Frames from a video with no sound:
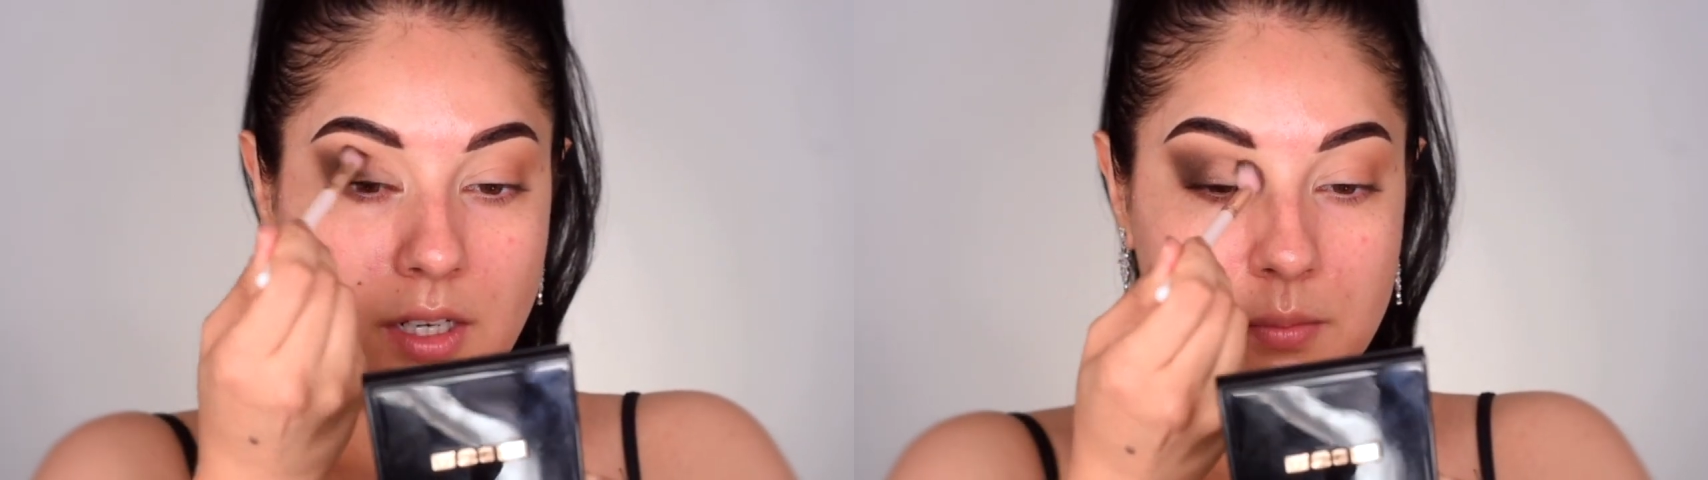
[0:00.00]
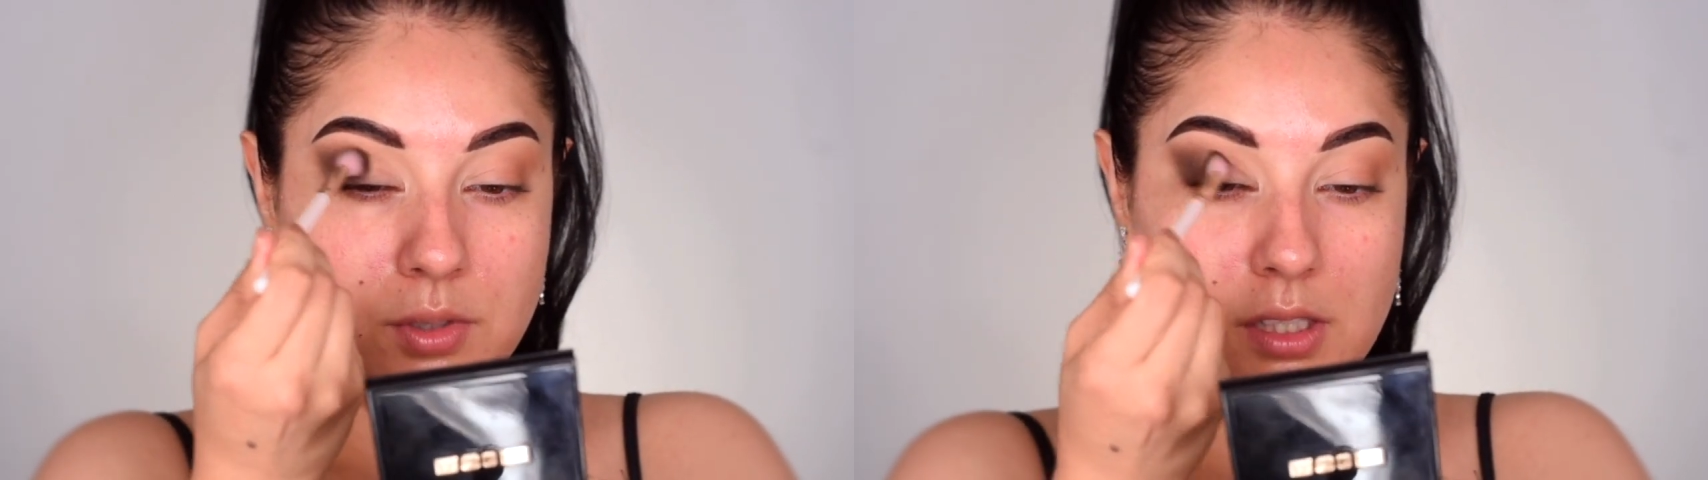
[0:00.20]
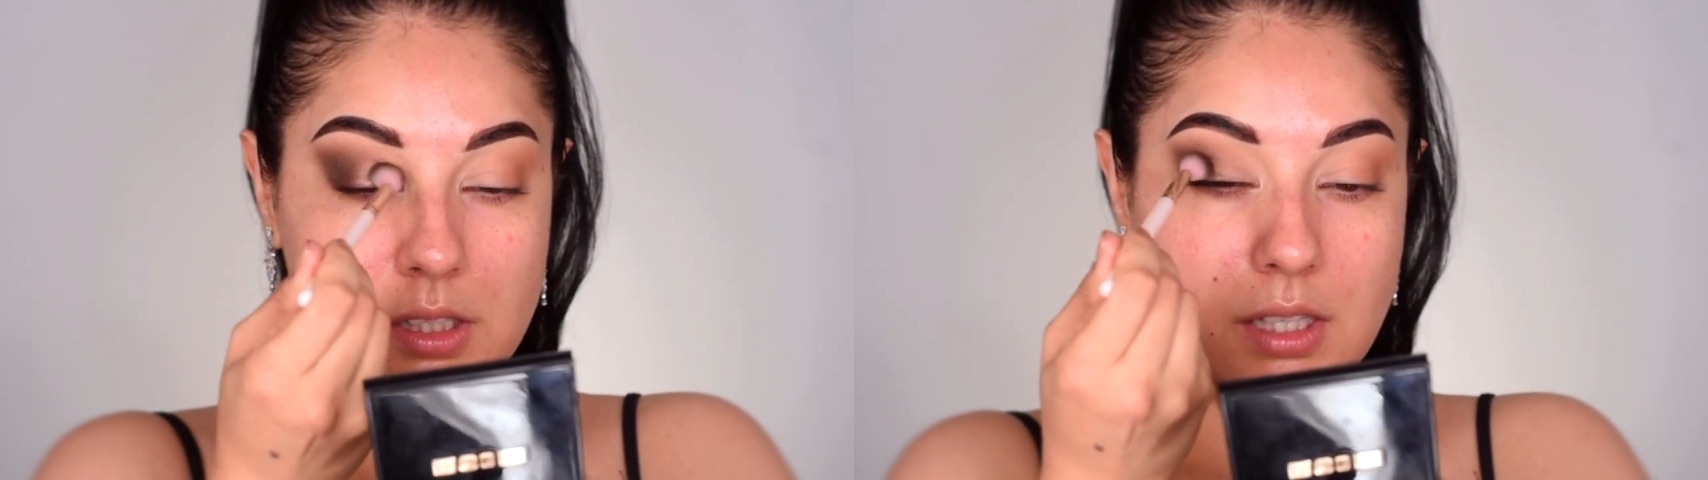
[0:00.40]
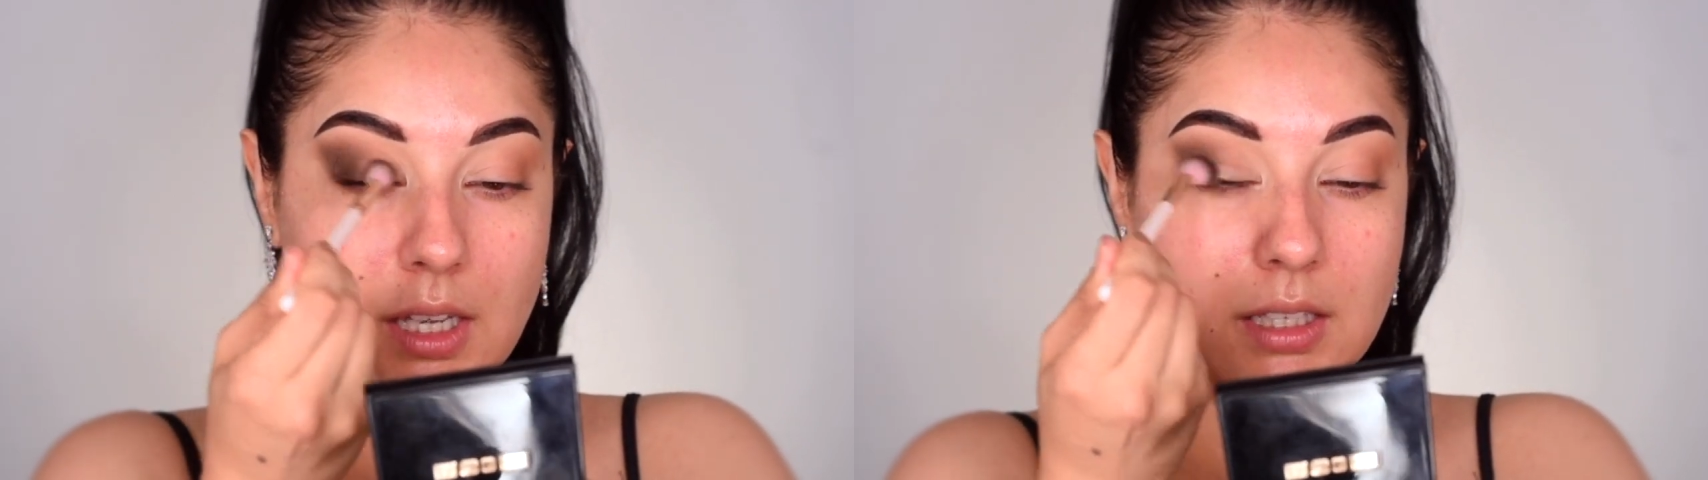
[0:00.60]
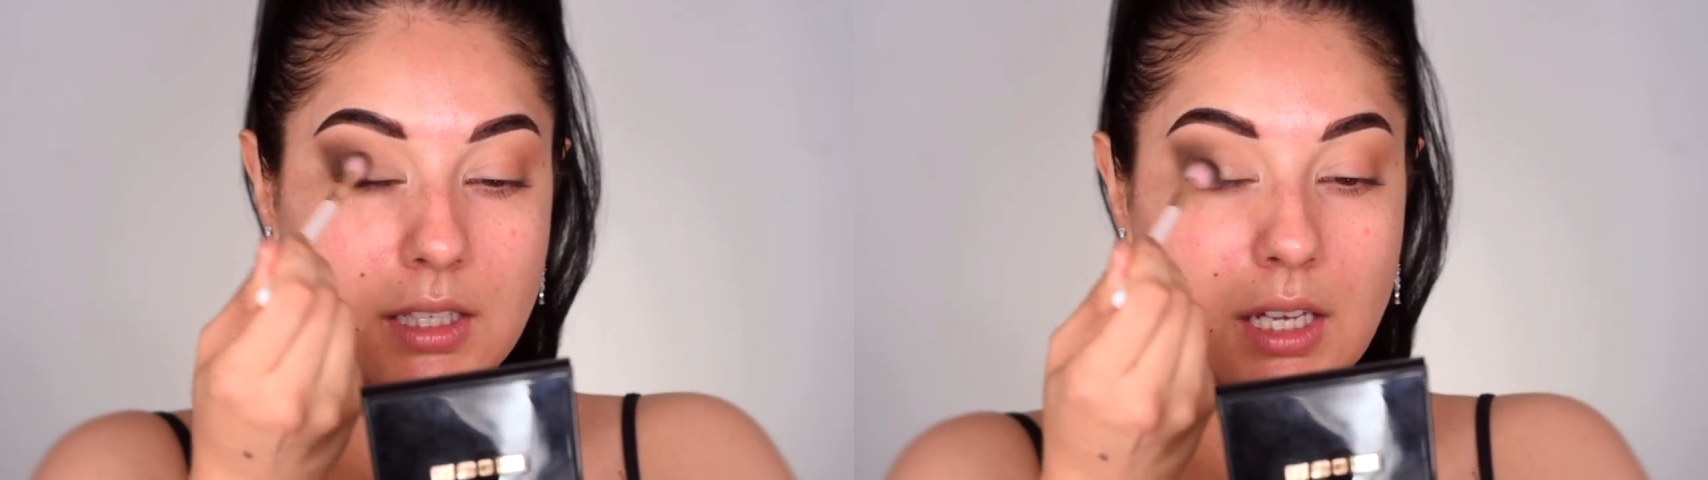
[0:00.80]
just
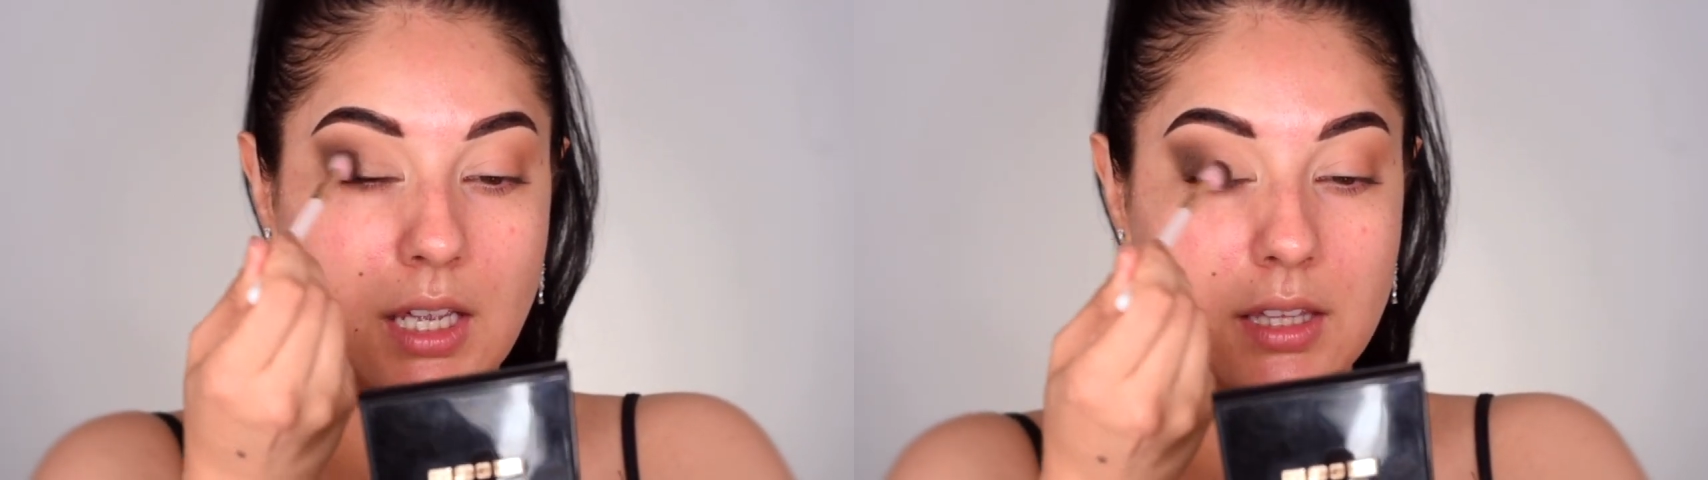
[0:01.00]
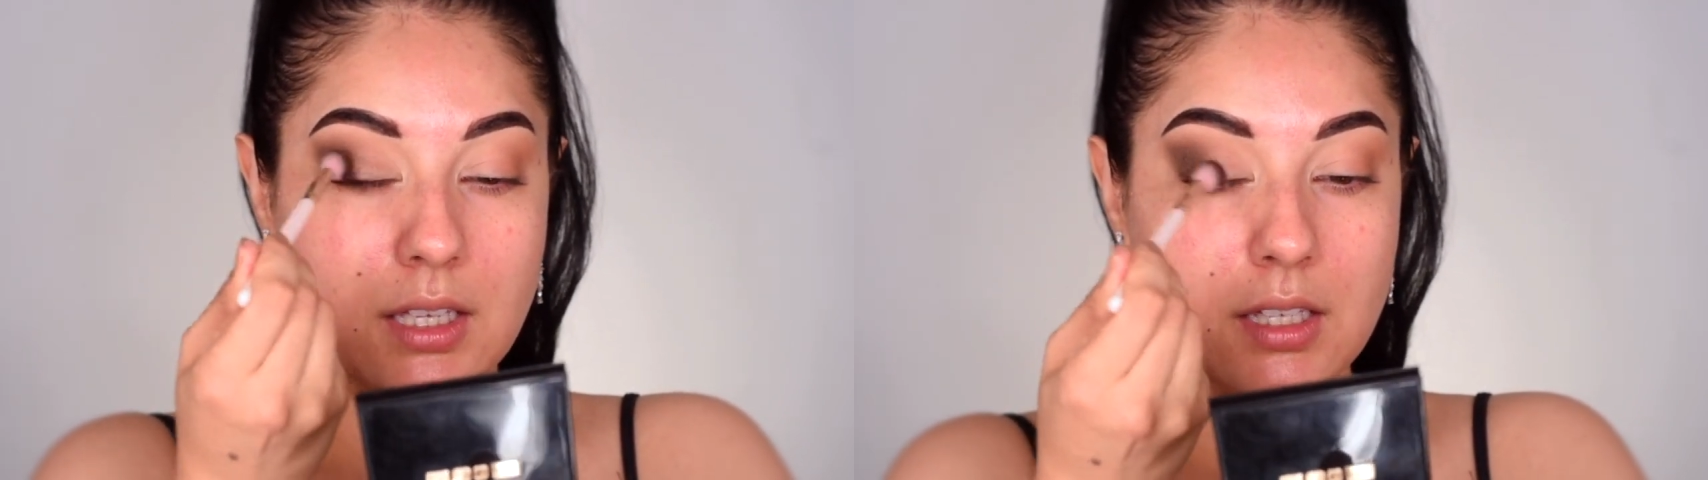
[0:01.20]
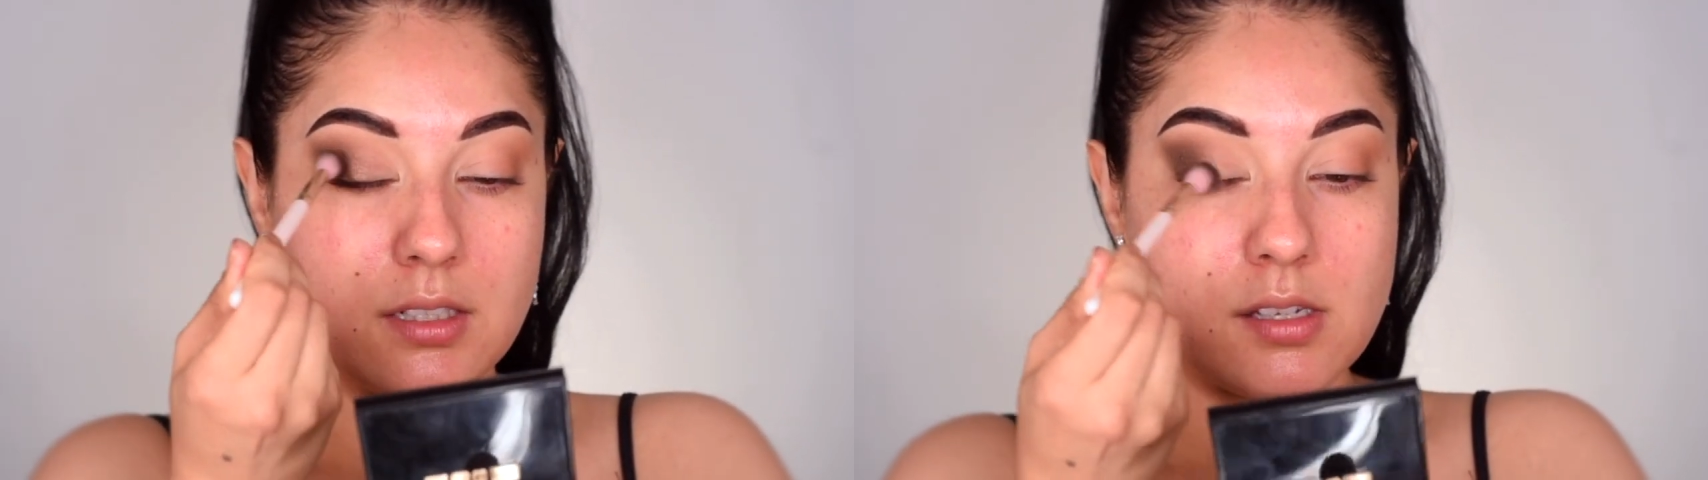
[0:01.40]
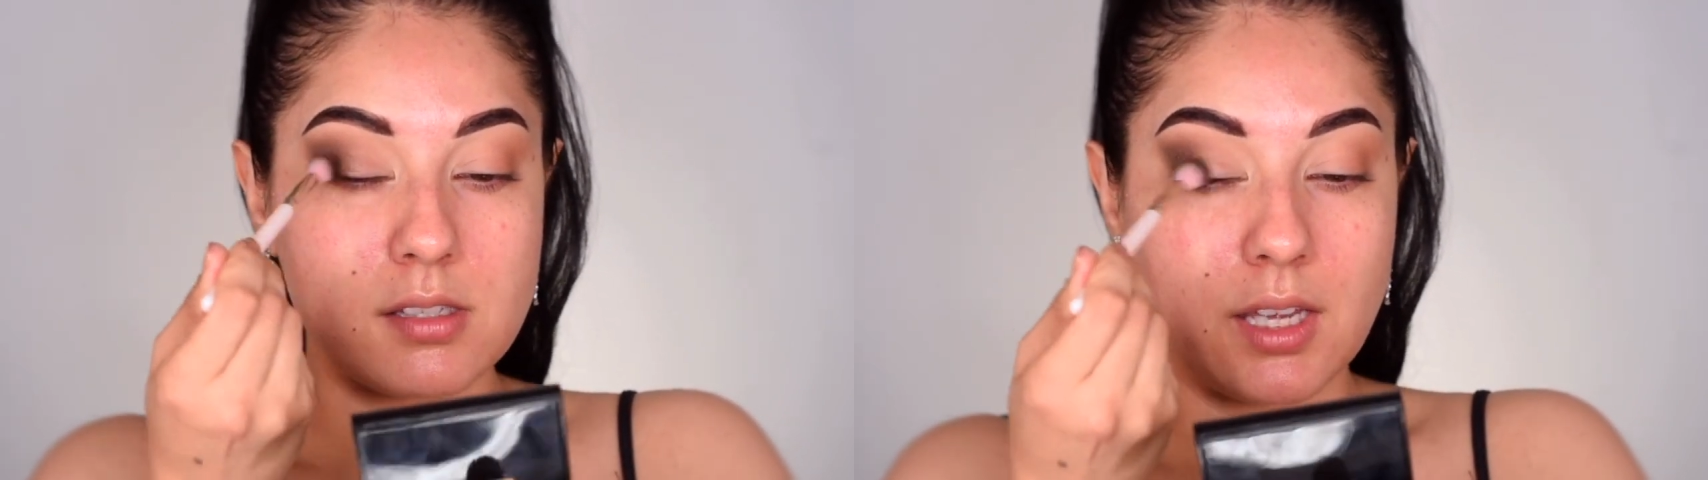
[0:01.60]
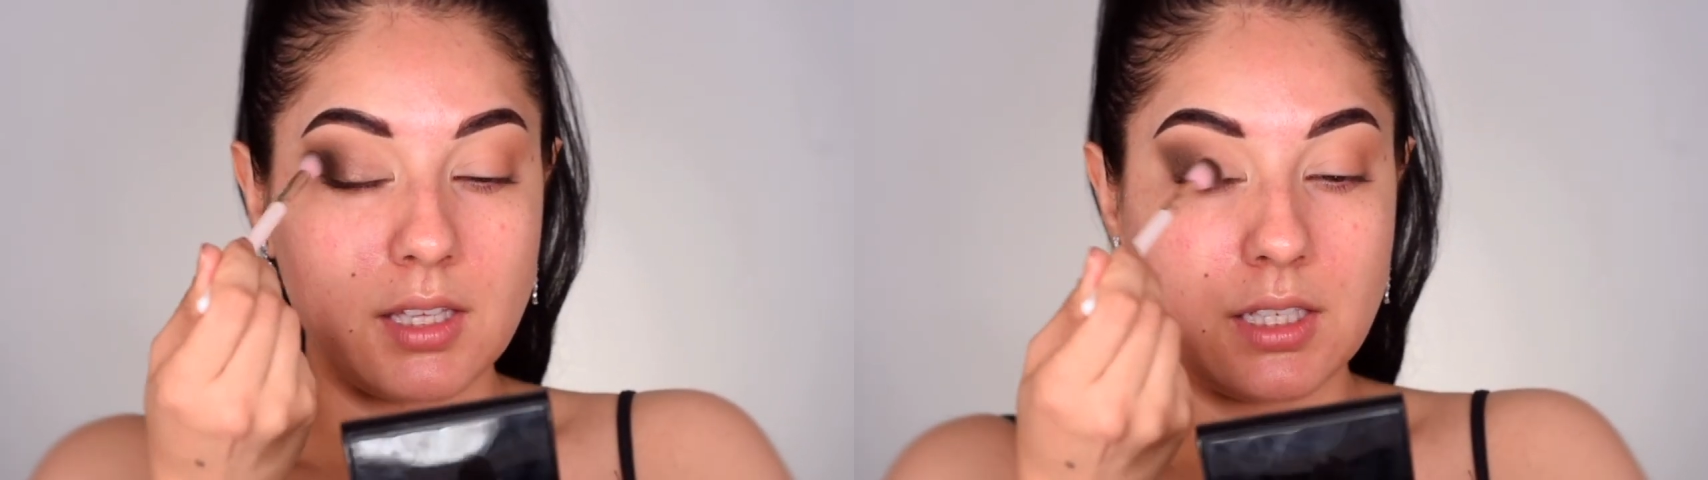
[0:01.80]
slightly, and then
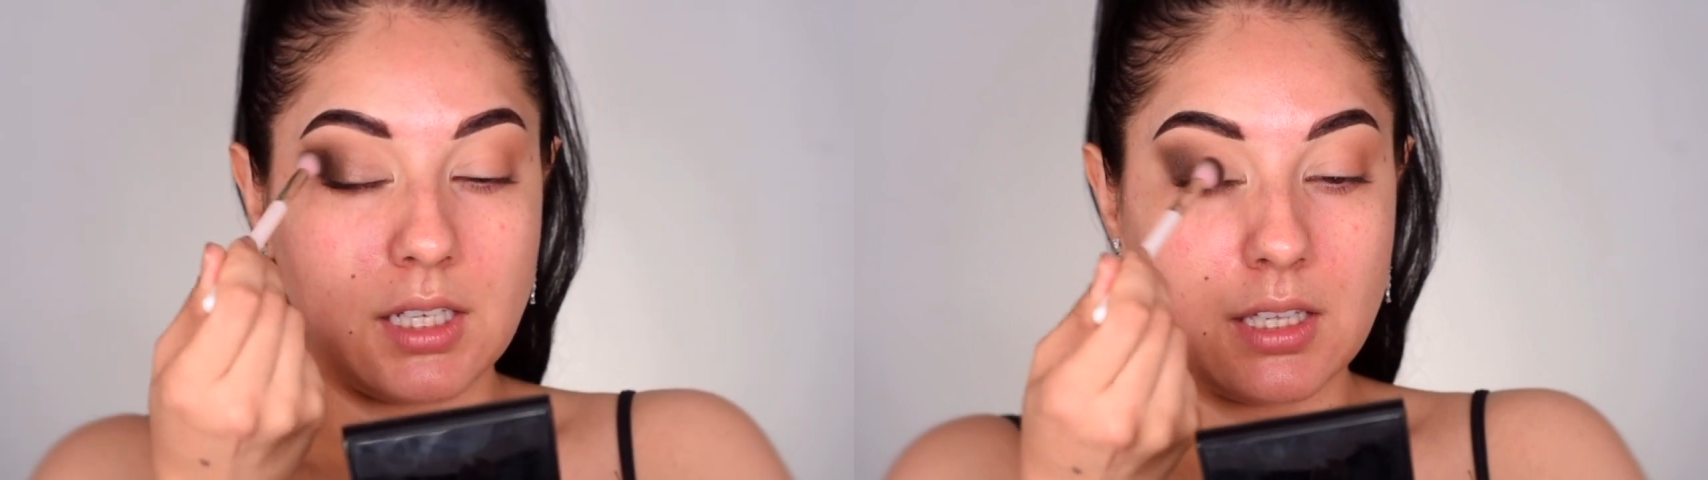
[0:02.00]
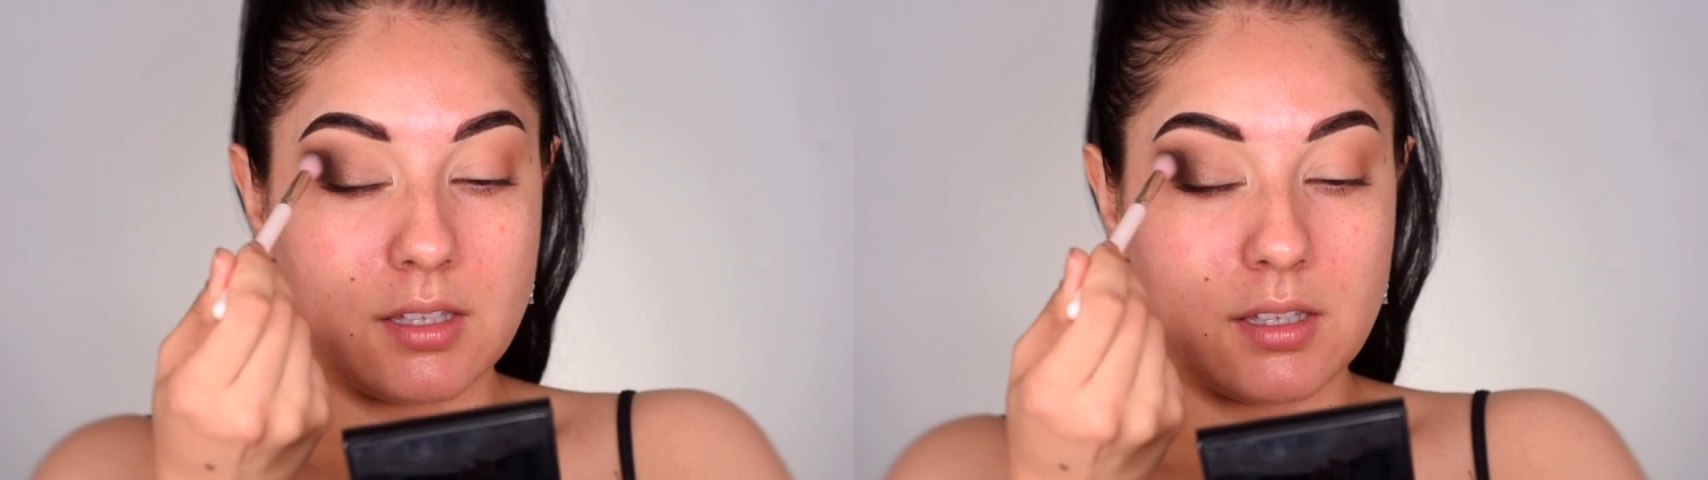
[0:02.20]
slightly in